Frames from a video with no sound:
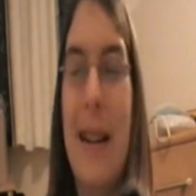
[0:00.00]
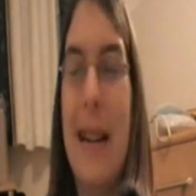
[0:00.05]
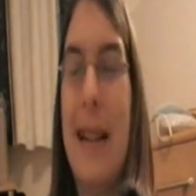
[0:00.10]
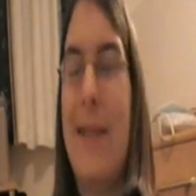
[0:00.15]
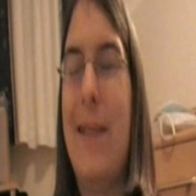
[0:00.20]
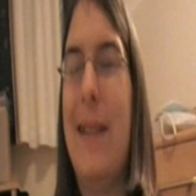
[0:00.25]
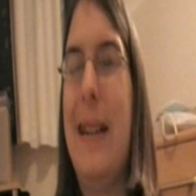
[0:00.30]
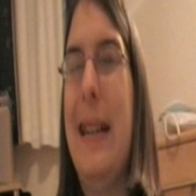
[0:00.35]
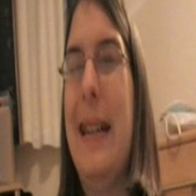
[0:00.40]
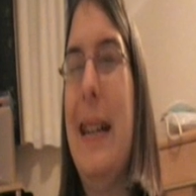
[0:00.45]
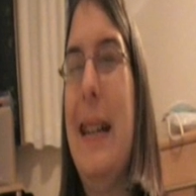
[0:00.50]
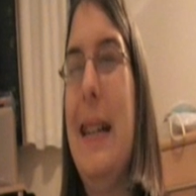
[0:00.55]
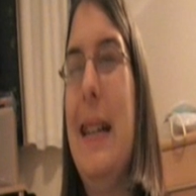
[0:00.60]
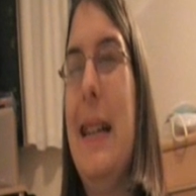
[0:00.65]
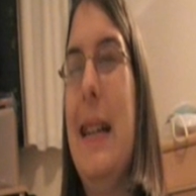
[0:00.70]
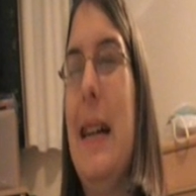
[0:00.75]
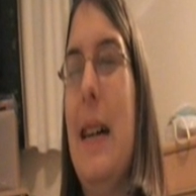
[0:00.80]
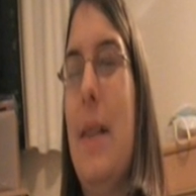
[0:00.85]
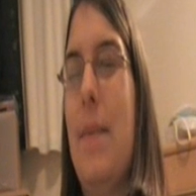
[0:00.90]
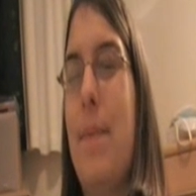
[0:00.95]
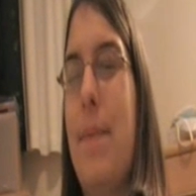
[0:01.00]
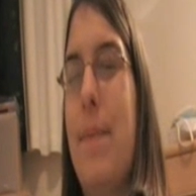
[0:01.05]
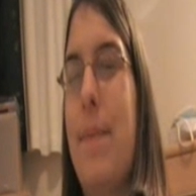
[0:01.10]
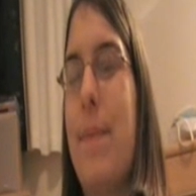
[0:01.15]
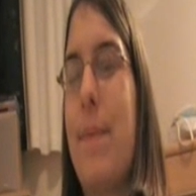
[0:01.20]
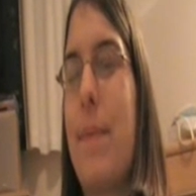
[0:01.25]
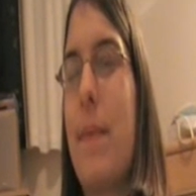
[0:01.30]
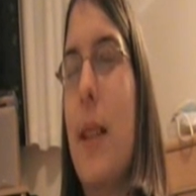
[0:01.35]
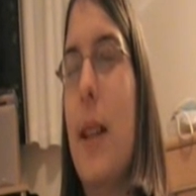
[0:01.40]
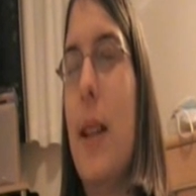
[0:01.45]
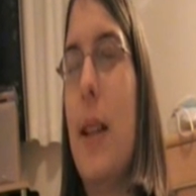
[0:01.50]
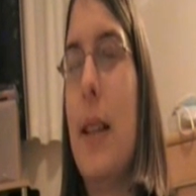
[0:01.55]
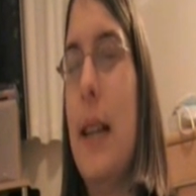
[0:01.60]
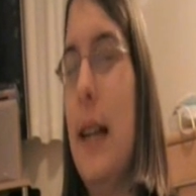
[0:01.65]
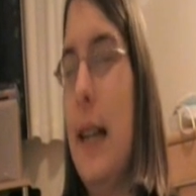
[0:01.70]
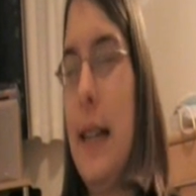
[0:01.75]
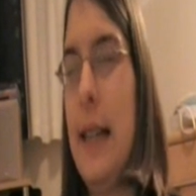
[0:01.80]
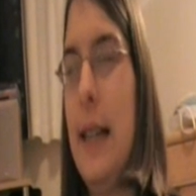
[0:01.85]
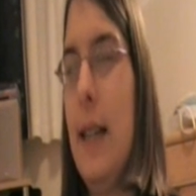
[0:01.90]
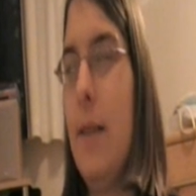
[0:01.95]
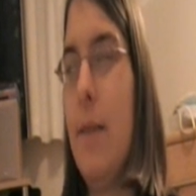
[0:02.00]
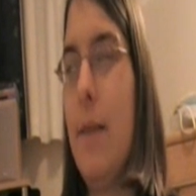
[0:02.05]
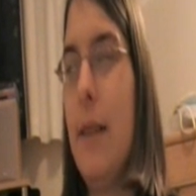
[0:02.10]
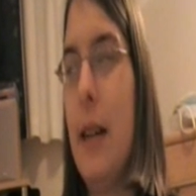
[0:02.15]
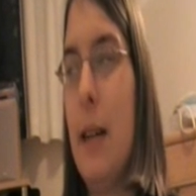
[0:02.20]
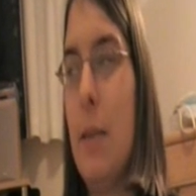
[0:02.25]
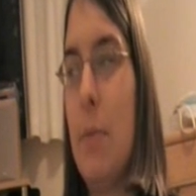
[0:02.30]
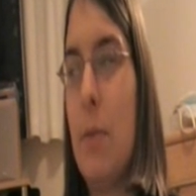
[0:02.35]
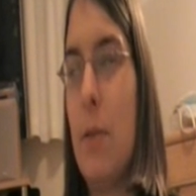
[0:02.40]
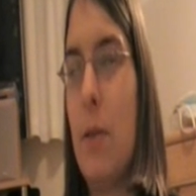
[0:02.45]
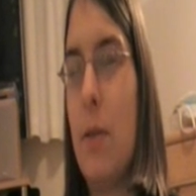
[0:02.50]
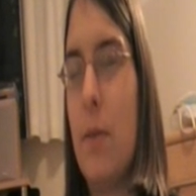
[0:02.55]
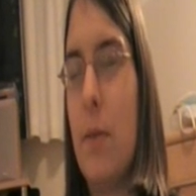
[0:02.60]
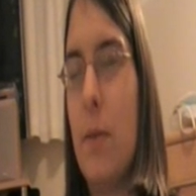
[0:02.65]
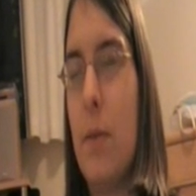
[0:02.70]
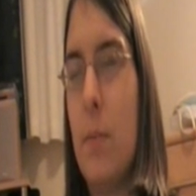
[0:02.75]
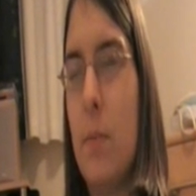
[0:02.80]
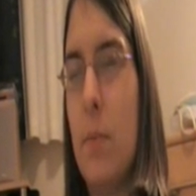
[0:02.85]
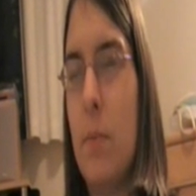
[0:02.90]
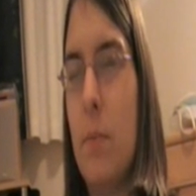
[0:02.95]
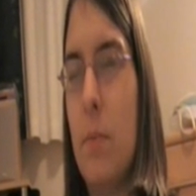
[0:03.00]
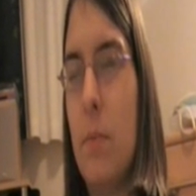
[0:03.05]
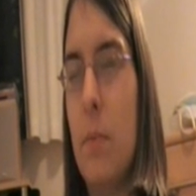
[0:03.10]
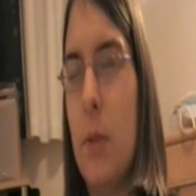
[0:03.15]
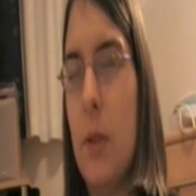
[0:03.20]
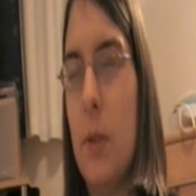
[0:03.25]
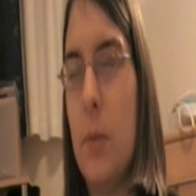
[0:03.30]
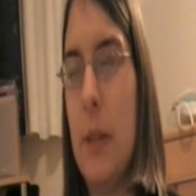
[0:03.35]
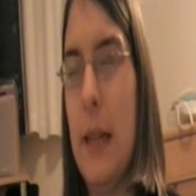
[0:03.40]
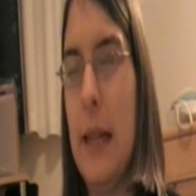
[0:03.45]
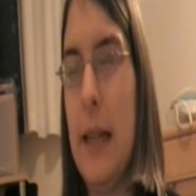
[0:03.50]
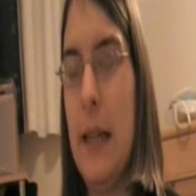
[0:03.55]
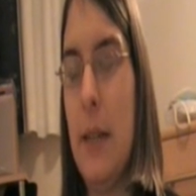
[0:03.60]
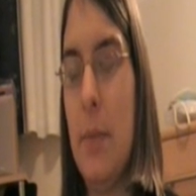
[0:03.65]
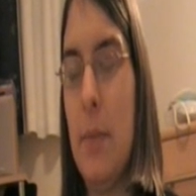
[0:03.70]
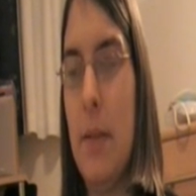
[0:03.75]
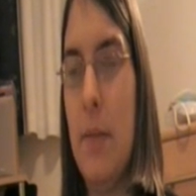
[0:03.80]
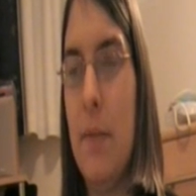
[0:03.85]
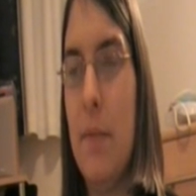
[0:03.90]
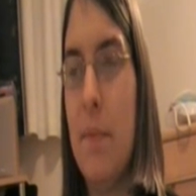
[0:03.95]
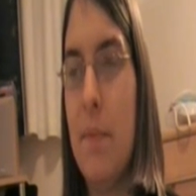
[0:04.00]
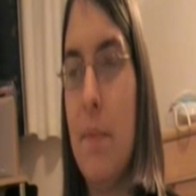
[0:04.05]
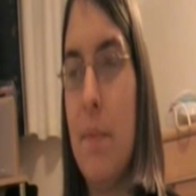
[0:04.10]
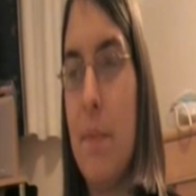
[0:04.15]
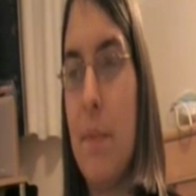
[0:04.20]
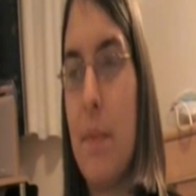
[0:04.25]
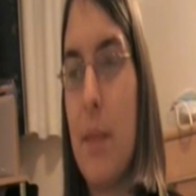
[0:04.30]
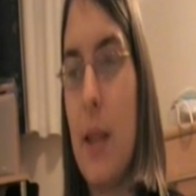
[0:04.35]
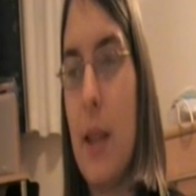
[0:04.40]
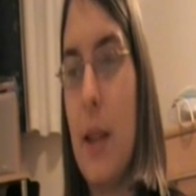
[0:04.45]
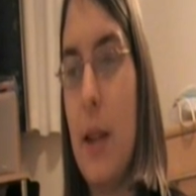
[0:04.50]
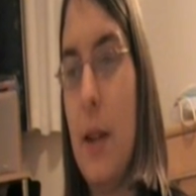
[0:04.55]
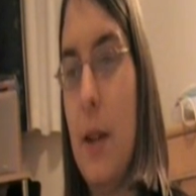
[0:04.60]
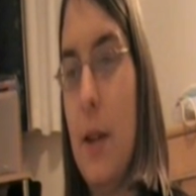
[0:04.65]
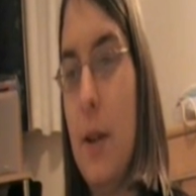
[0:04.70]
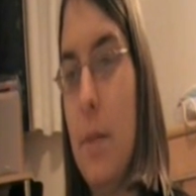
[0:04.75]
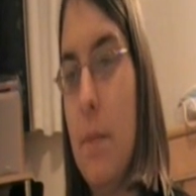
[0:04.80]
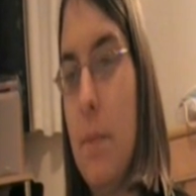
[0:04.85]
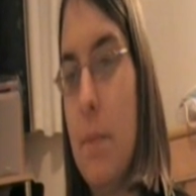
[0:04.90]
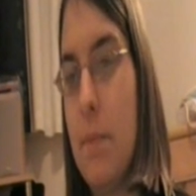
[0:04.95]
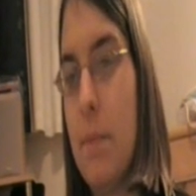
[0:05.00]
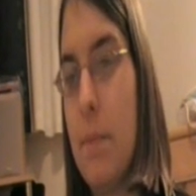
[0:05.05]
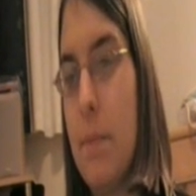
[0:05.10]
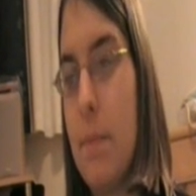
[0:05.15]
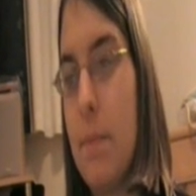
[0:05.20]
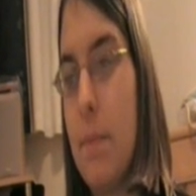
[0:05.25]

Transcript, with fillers: but anyway, yeah. That's the only thing I bought from WH Smith. Um,